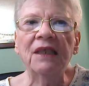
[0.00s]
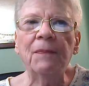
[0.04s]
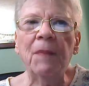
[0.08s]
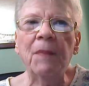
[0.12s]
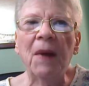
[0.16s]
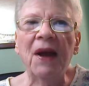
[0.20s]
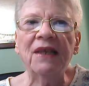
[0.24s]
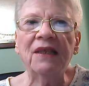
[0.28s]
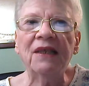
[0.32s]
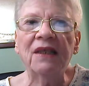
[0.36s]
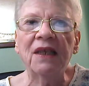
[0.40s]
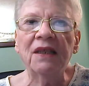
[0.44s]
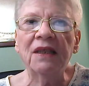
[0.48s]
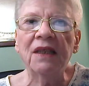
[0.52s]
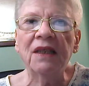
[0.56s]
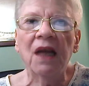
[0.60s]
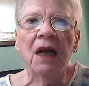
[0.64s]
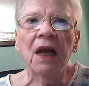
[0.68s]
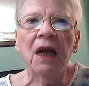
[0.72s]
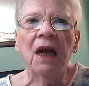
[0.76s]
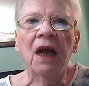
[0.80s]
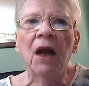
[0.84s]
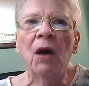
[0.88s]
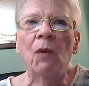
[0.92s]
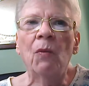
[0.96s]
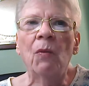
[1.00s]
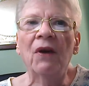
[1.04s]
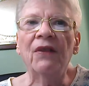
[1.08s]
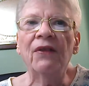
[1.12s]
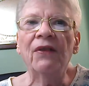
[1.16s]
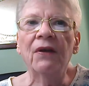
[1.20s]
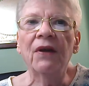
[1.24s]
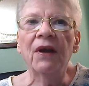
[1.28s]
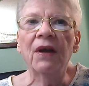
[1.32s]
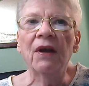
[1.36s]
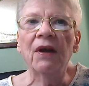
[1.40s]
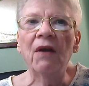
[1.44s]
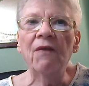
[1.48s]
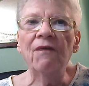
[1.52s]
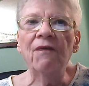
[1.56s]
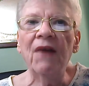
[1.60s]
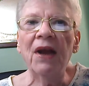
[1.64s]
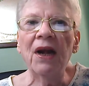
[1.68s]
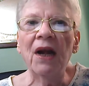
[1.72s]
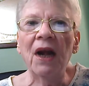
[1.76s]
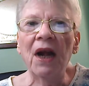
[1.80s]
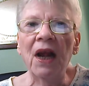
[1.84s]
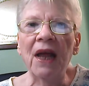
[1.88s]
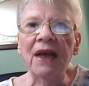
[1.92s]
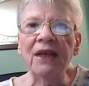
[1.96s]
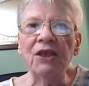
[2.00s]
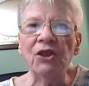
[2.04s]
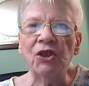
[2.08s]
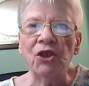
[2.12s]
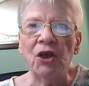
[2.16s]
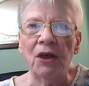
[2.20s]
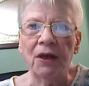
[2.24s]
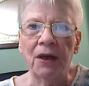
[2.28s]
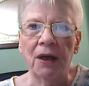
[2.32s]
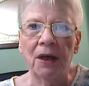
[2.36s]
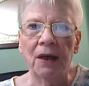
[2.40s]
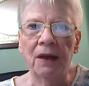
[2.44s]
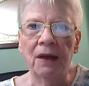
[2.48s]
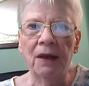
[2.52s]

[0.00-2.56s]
spaces with little ventilation.